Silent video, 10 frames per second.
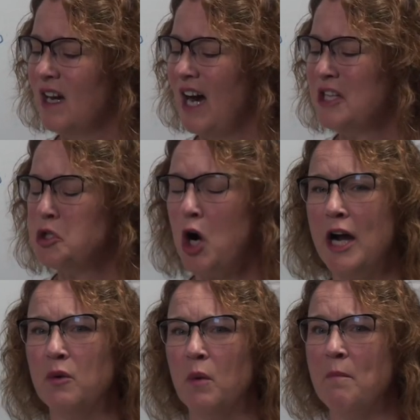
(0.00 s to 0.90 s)
I try
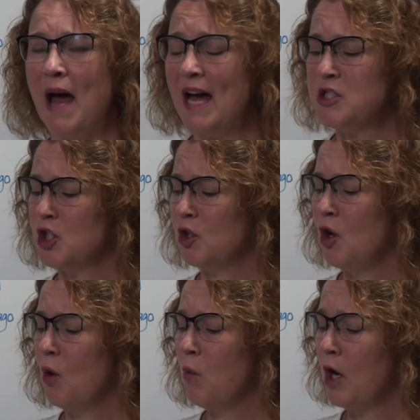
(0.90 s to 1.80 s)
to imagine
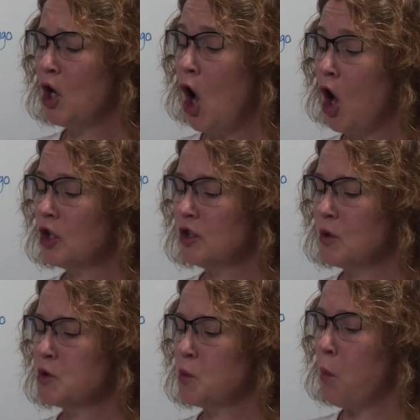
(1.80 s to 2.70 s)
what
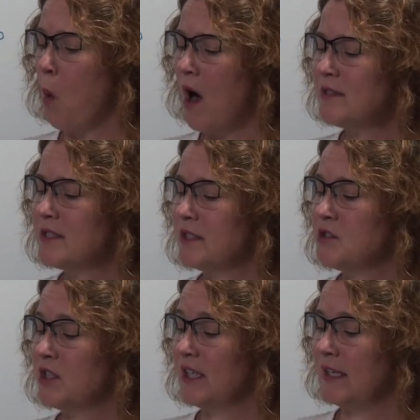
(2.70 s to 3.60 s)
Carlos wanted
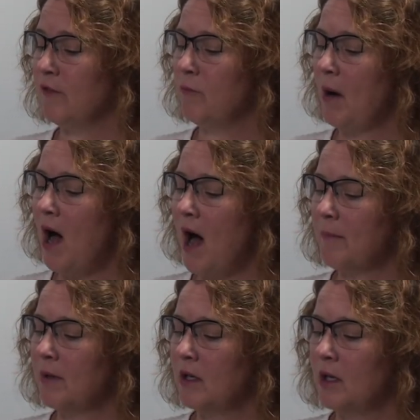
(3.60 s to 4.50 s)
to give Pop,
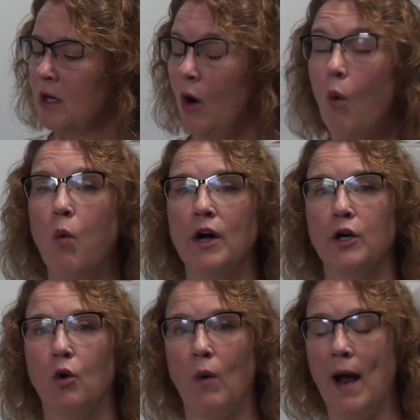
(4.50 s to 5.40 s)
what
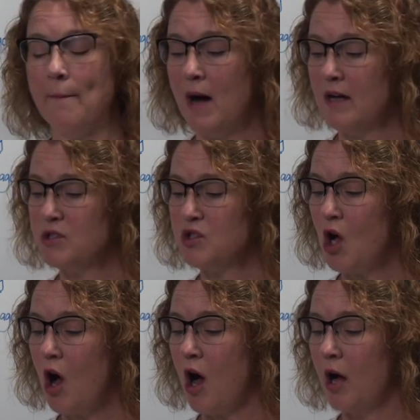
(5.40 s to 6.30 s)
Grandma
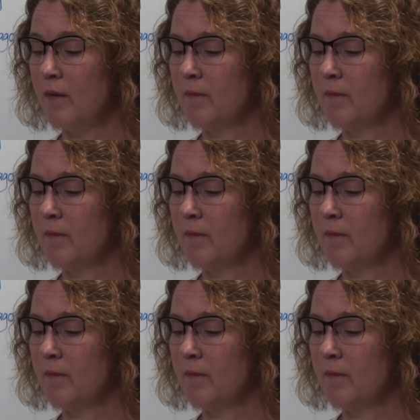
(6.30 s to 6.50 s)
saw.